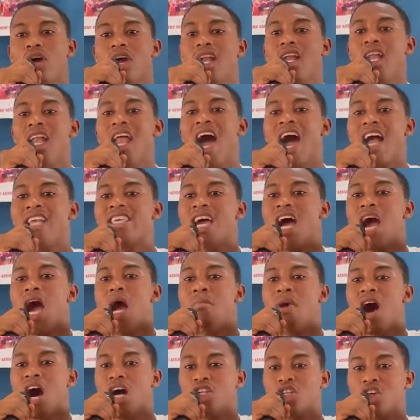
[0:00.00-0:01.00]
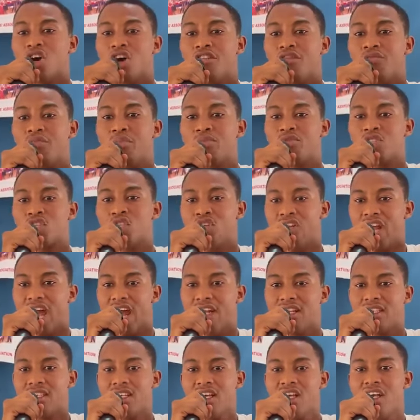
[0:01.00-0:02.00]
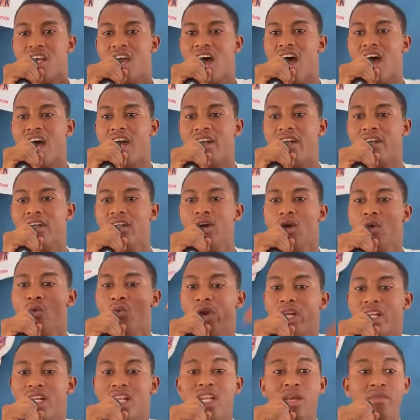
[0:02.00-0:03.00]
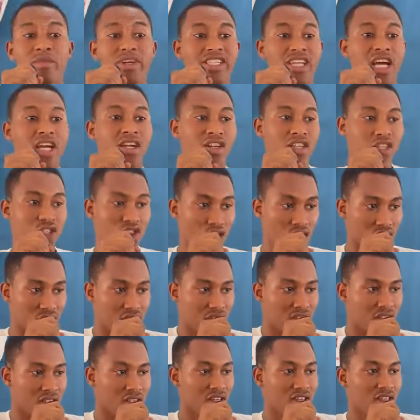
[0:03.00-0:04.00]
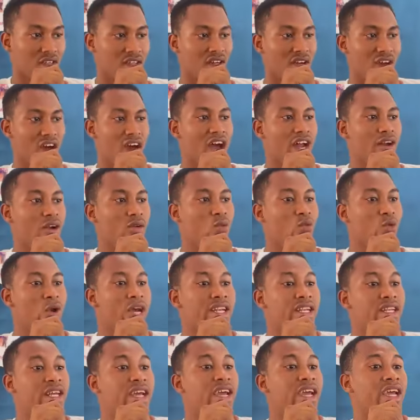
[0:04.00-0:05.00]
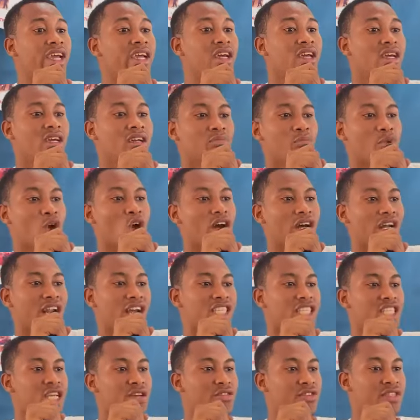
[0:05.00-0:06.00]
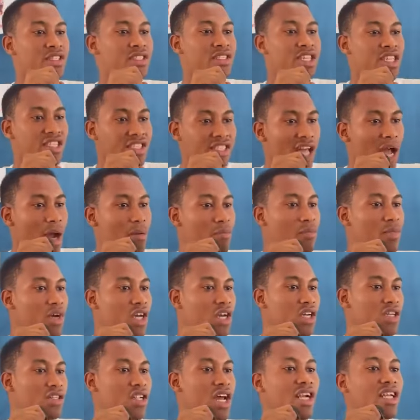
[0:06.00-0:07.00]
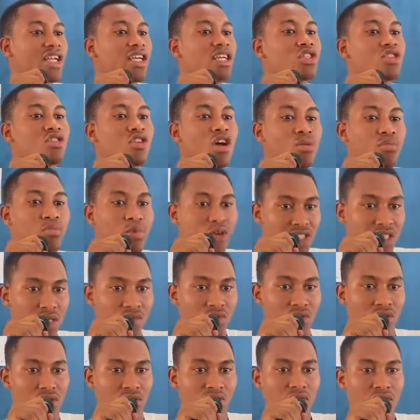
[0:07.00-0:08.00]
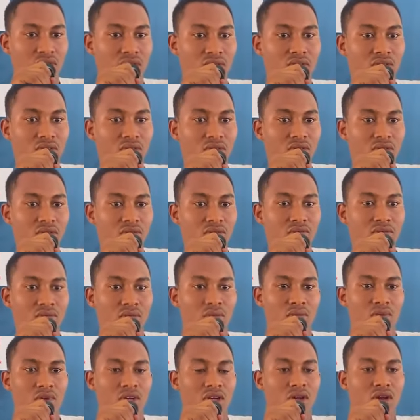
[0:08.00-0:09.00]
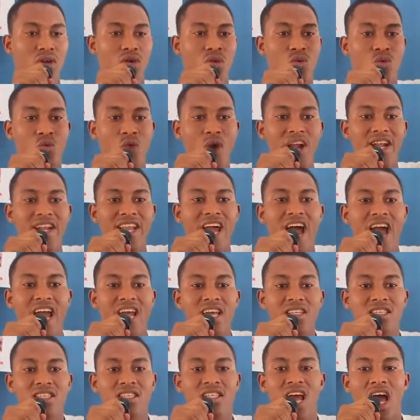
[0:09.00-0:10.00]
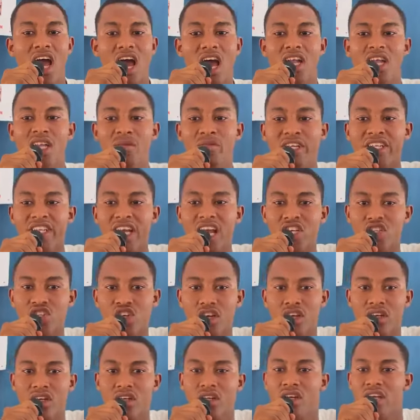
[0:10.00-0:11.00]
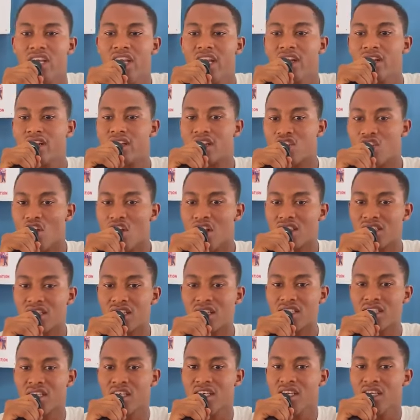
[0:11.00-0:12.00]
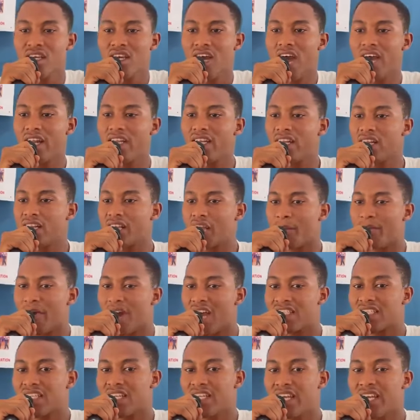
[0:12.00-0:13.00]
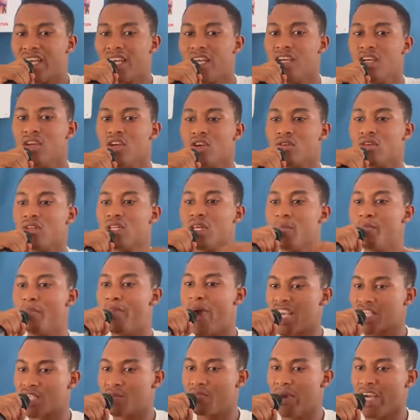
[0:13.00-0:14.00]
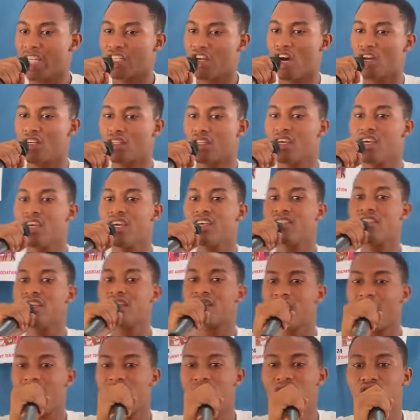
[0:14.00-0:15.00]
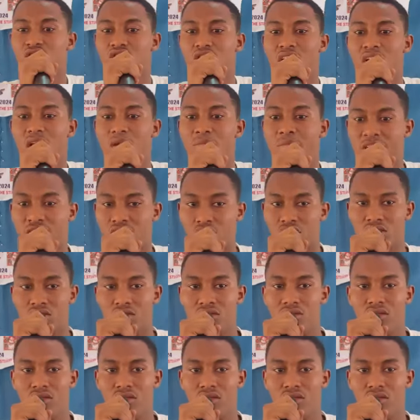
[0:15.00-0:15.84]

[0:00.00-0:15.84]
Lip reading: a larger amount of students and with limited resources. And with the progressive system, that is not possible. When there is a limitation in resources and in capacity, the best method is the traditional method.